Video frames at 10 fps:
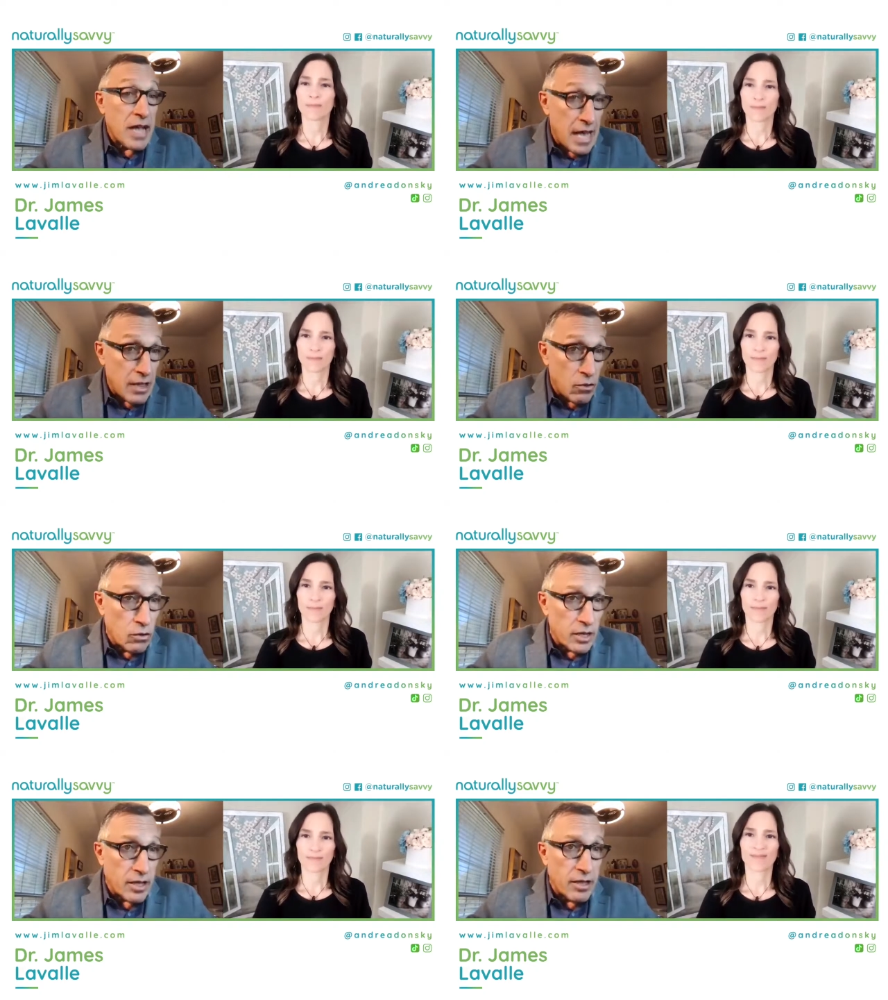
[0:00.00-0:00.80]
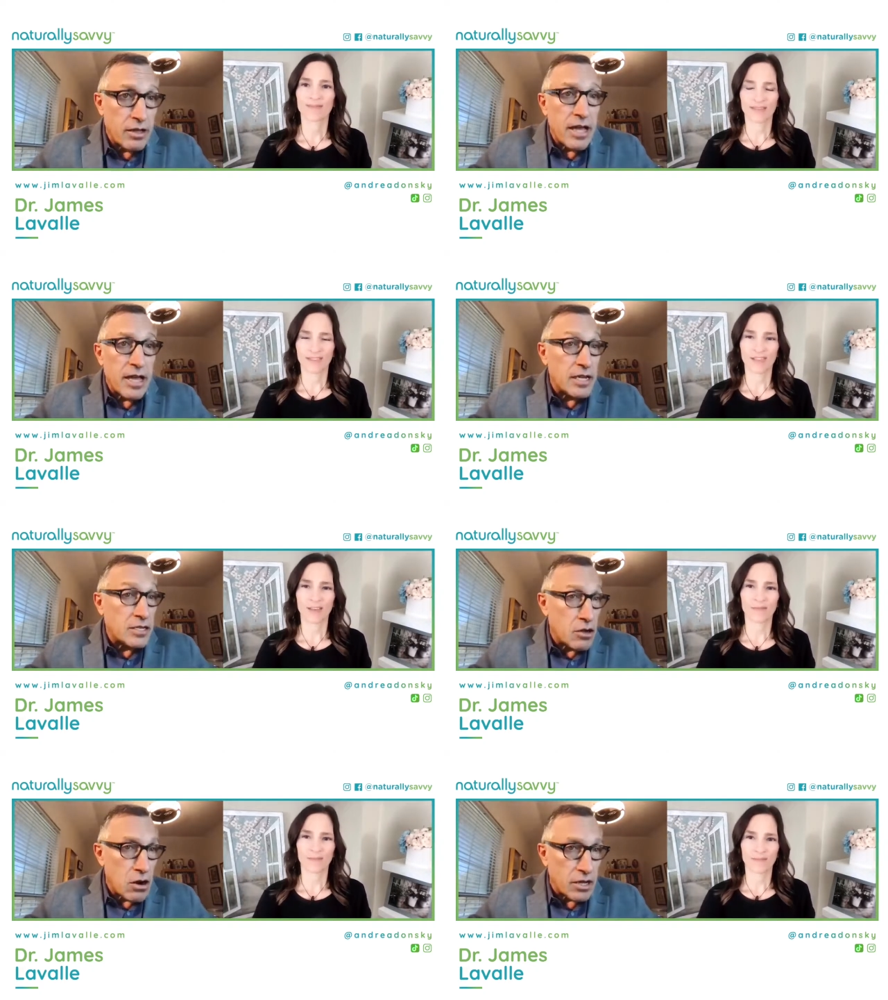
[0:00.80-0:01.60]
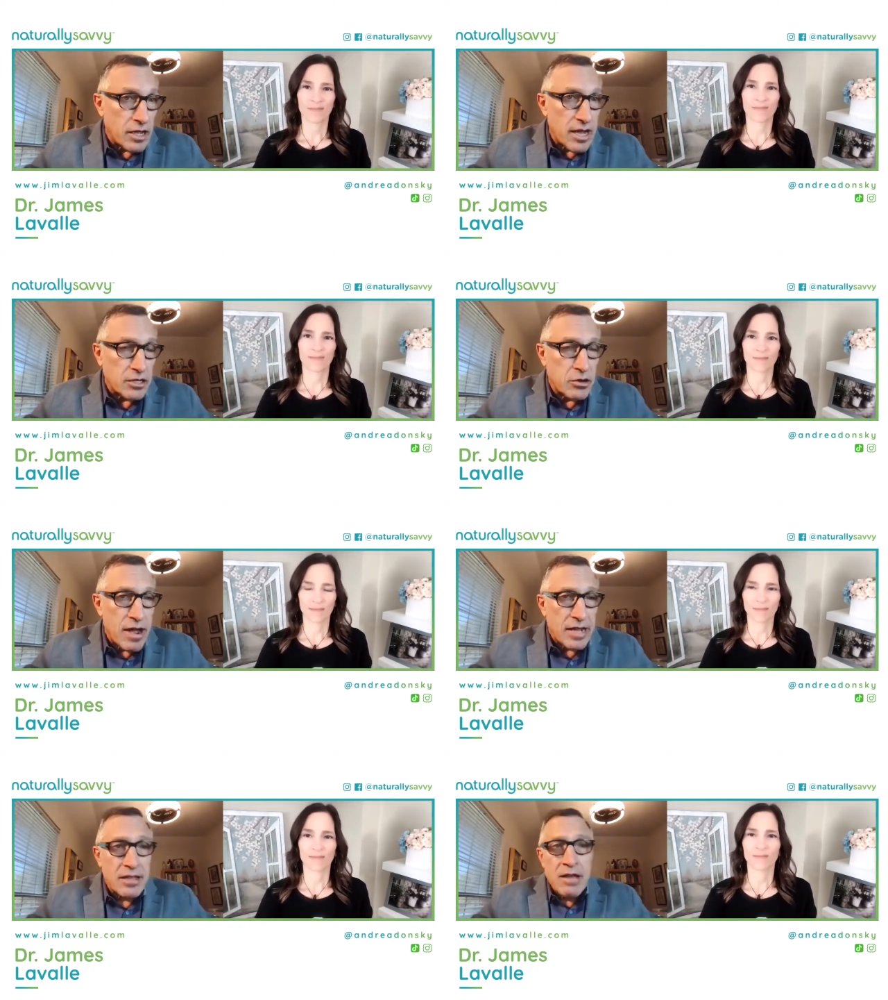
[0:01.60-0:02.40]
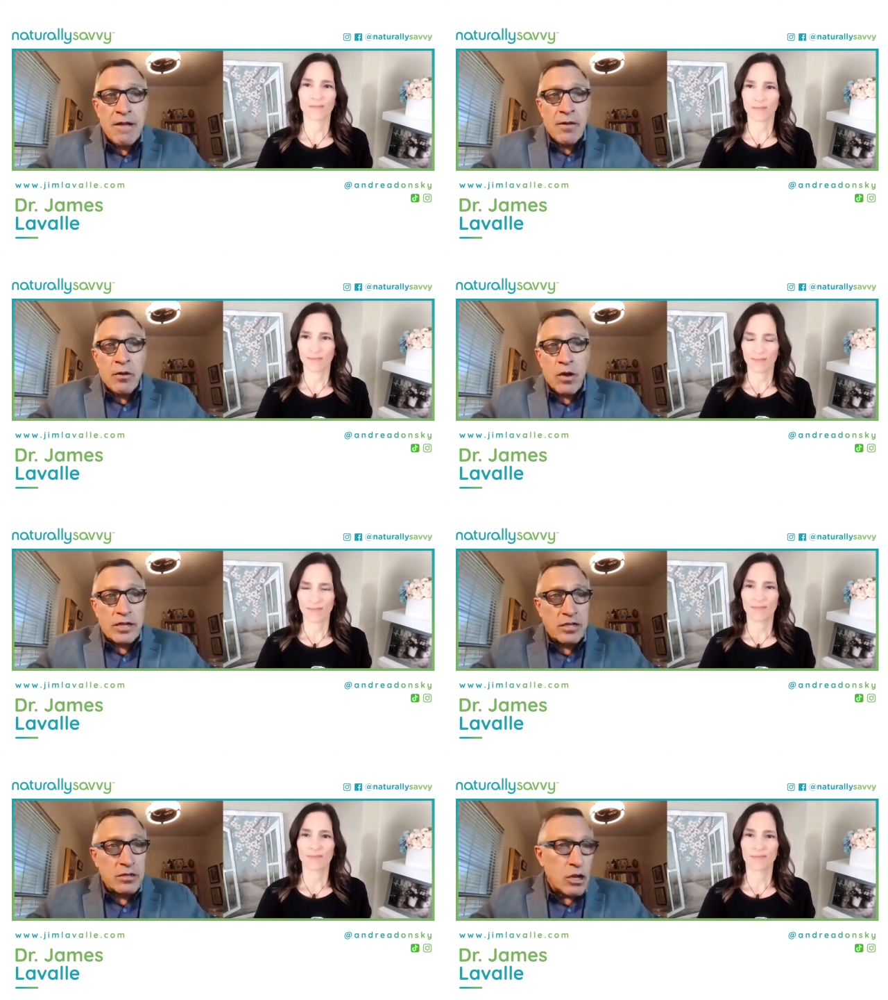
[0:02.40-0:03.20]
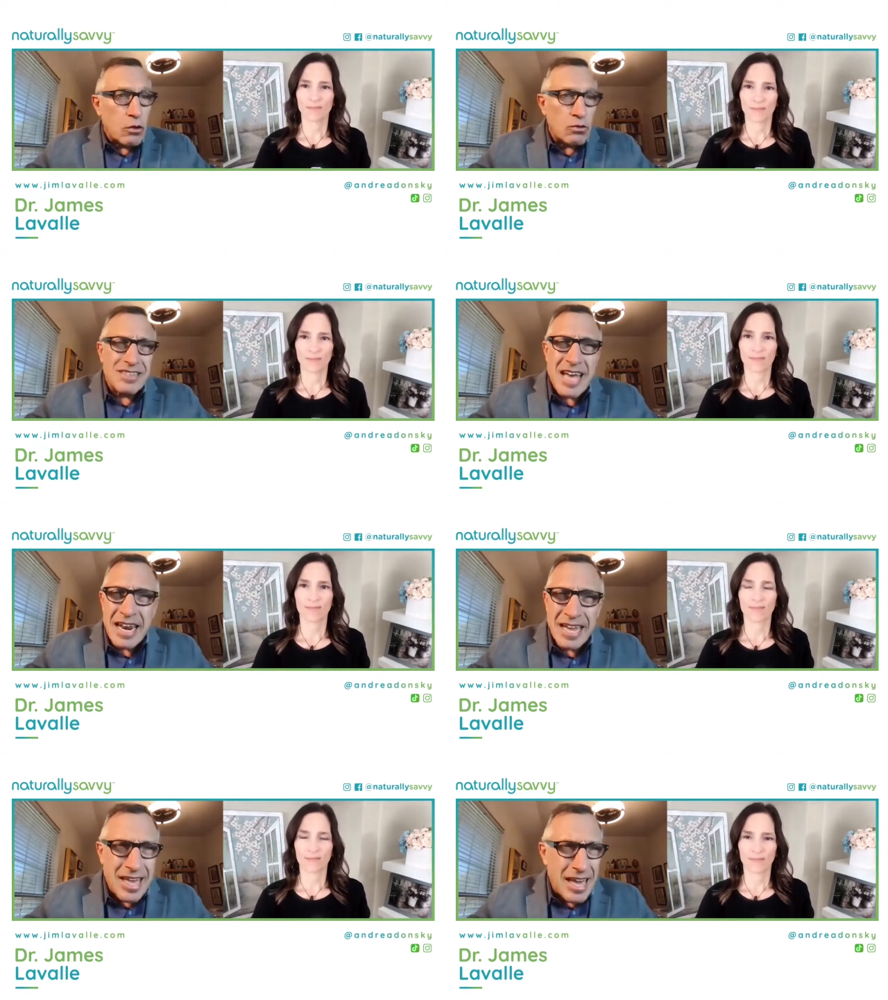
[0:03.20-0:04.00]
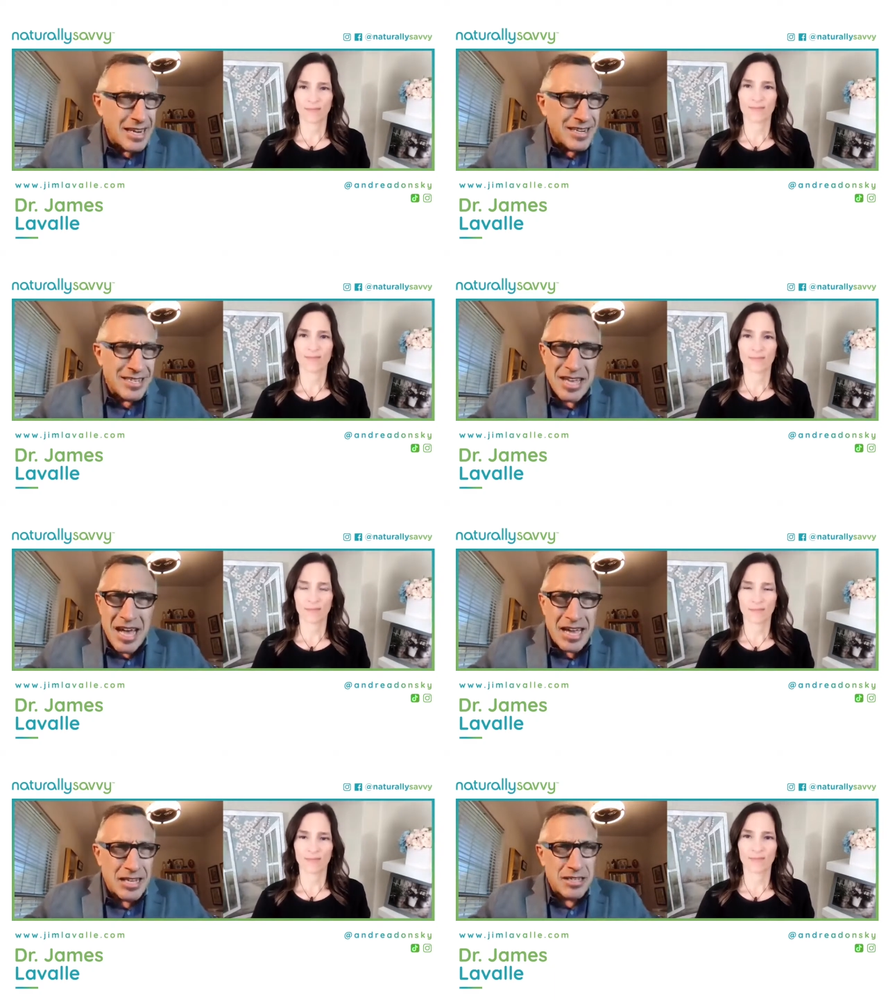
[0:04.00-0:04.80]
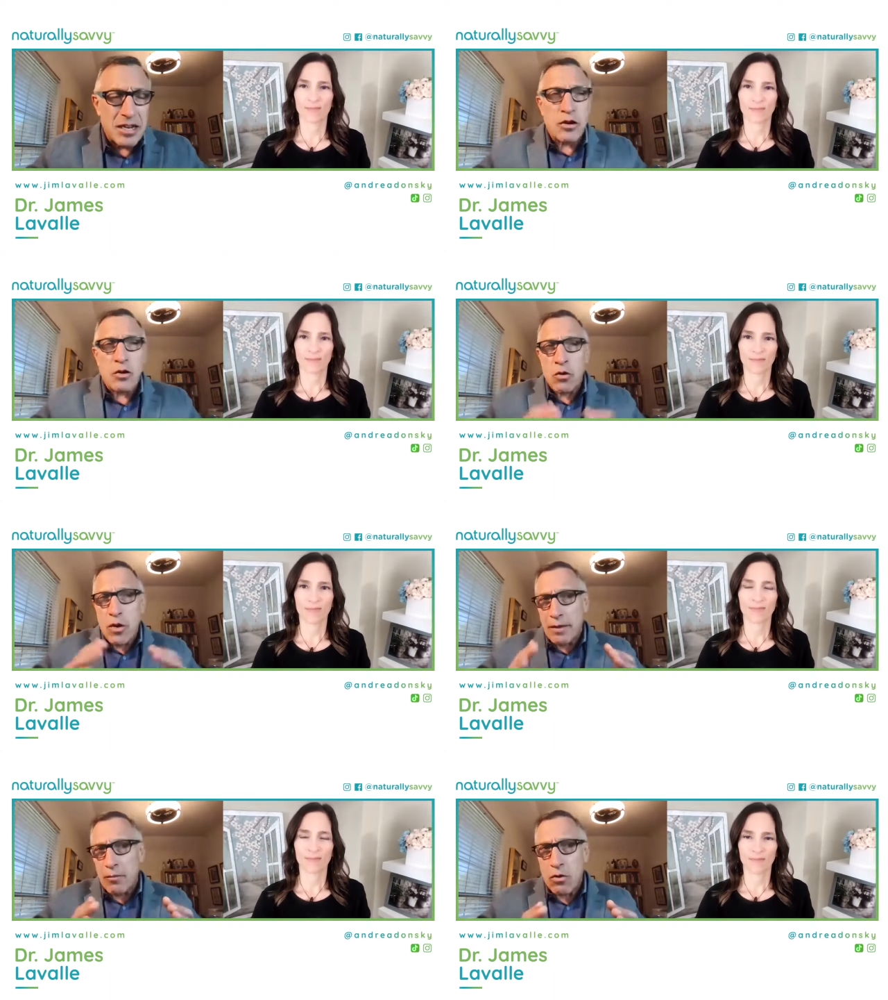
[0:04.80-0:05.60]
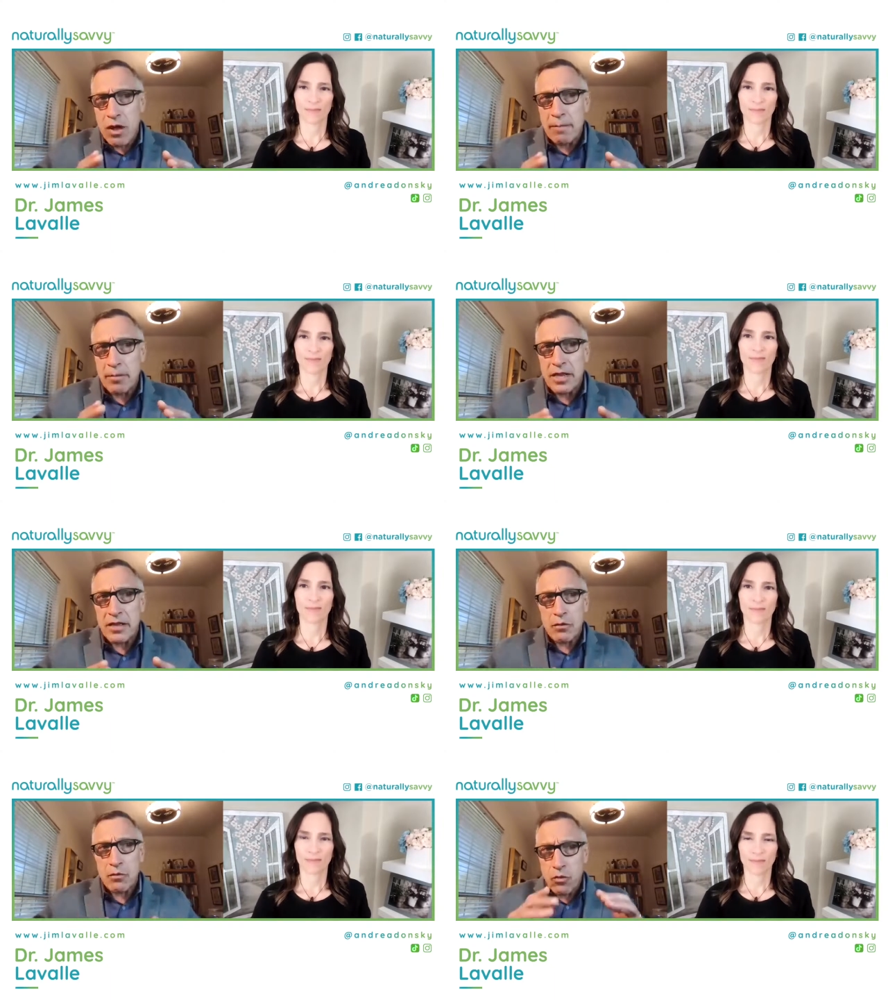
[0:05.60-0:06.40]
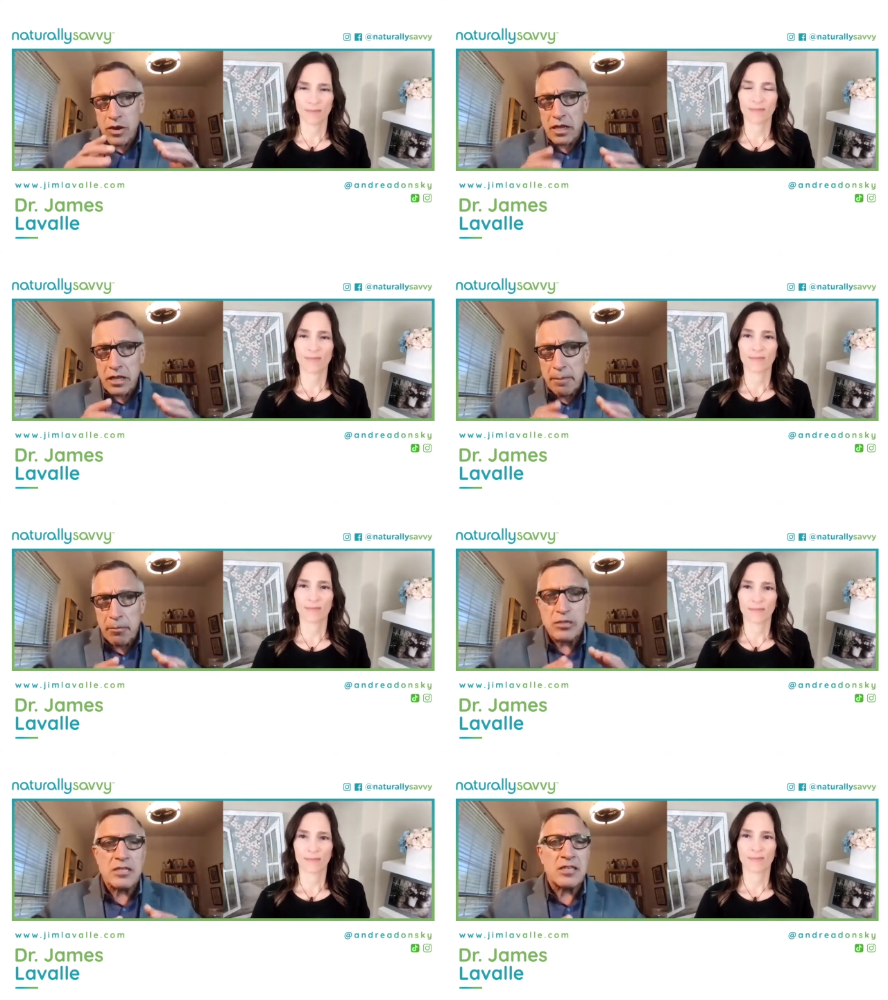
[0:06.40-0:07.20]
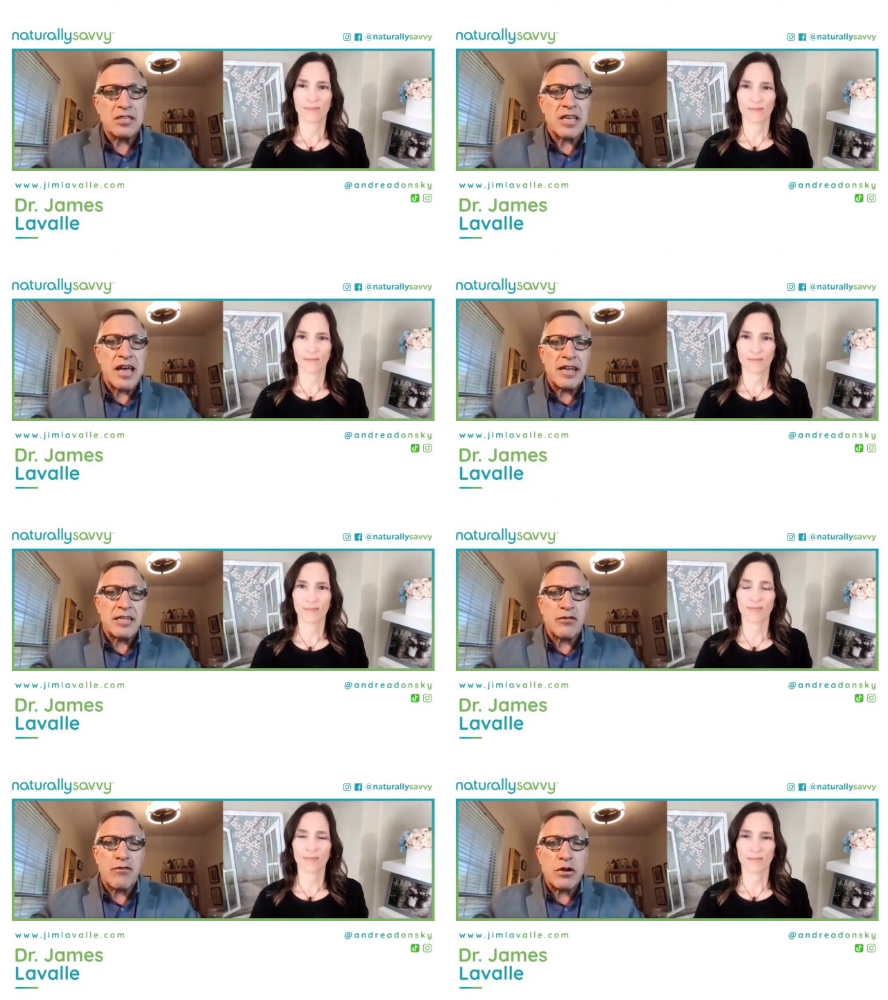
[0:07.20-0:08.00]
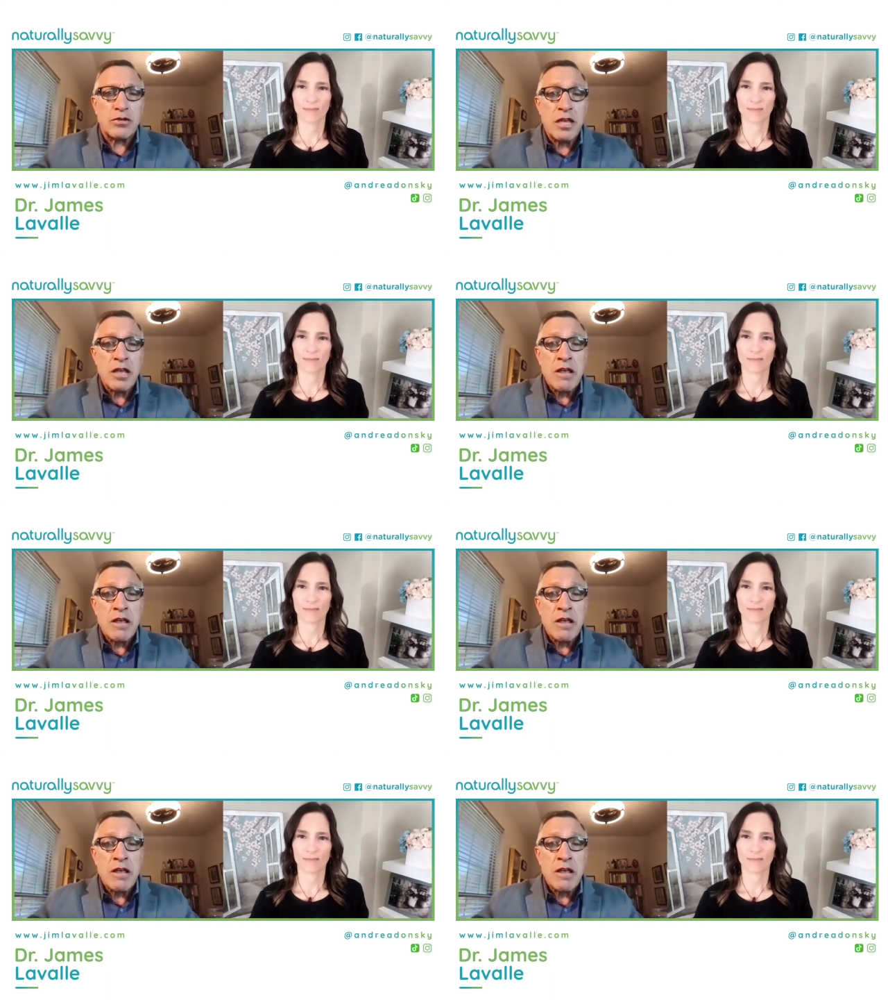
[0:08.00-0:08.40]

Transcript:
Speaker 1: Kyolic aged garlic extract, which you know dedicated to science an incredible company that really puts the science first